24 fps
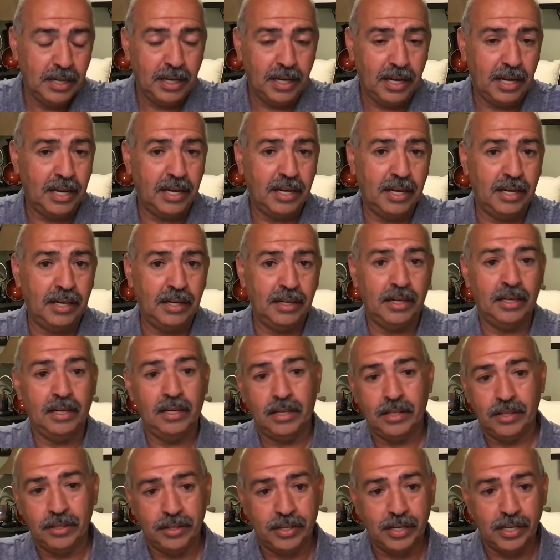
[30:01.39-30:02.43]
And
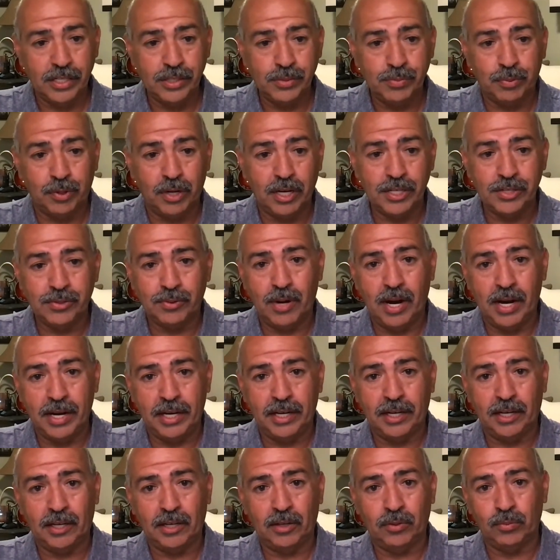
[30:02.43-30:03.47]
this brush right
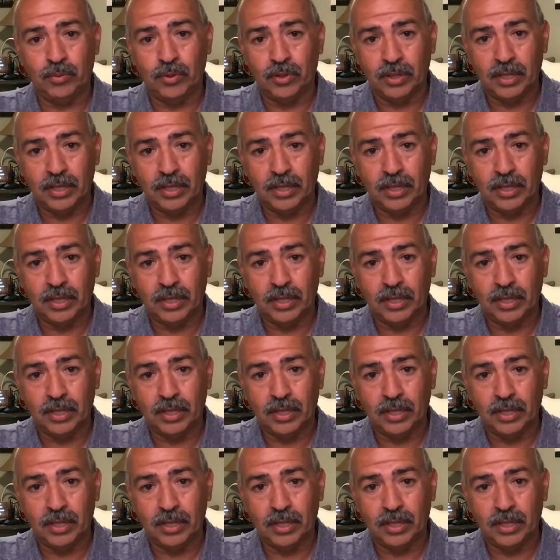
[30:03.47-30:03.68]
here will